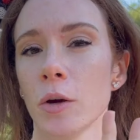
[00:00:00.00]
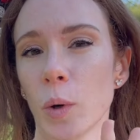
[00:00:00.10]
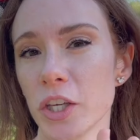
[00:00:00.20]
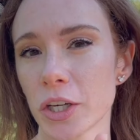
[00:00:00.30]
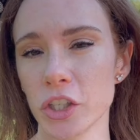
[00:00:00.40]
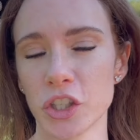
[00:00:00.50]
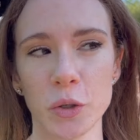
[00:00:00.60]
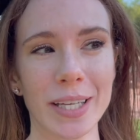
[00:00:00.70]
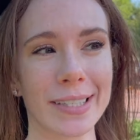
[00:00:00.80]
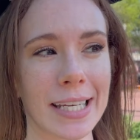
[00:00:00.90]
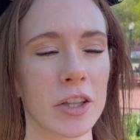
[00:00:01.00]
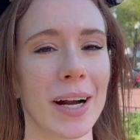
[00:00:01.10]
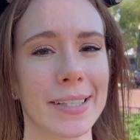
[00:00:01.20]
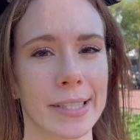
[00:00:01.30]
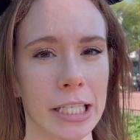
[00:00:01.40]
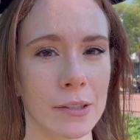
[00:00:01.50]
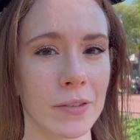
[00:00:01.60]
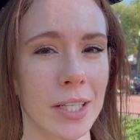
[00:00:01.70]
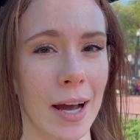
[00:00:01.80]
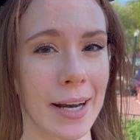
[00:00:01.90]
what you can do is either at
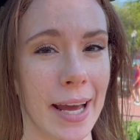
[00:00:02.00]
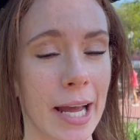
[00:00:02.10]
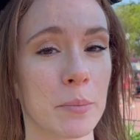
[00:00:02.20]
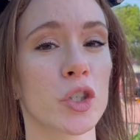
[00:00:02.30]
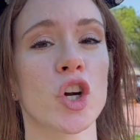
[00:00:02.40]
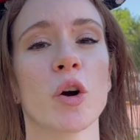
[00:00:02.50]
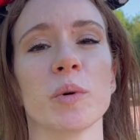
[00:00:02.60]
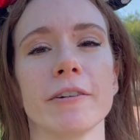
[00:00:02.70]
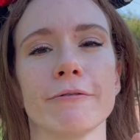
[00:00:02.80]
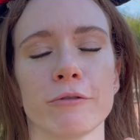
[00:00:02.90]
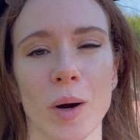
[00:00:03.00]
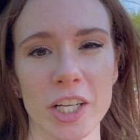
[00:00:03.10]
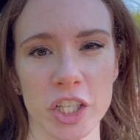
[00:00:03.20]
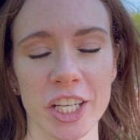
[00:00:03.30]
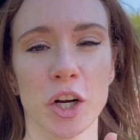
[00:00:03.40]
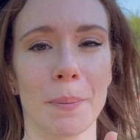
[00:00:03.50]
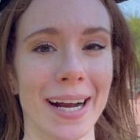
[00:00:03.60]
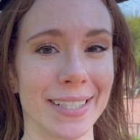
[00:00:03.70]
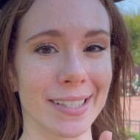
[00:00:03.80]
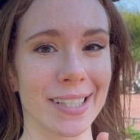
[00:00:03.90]
6:59 a.m. start refreshing your My
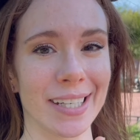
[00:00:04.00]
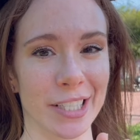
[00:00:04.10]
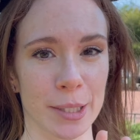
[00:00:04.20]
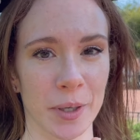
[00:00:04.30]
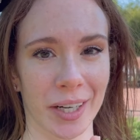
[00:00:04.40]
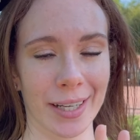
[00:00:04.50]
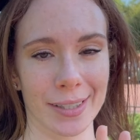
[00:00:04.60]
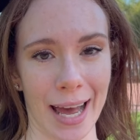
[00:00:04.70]
Disney Experience